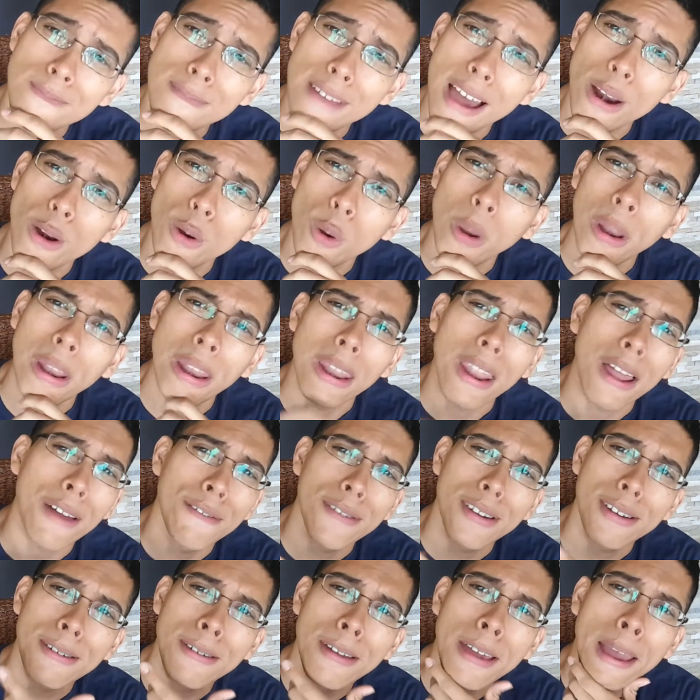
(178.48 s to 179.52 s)
I don't
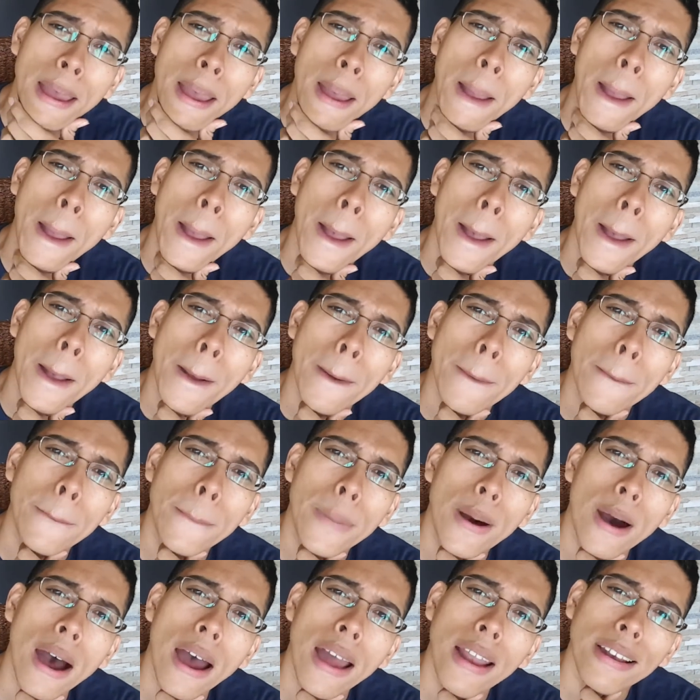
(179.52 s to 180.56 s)
love it,
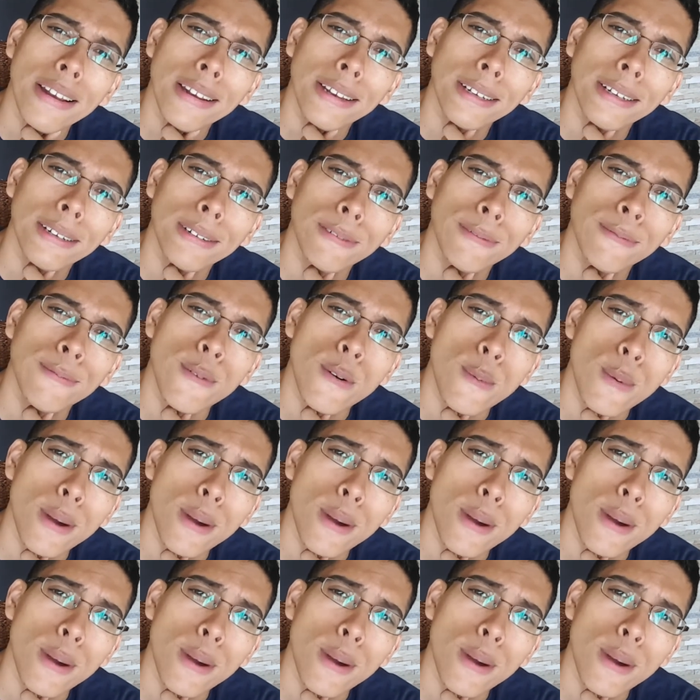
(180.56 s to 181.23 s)
but for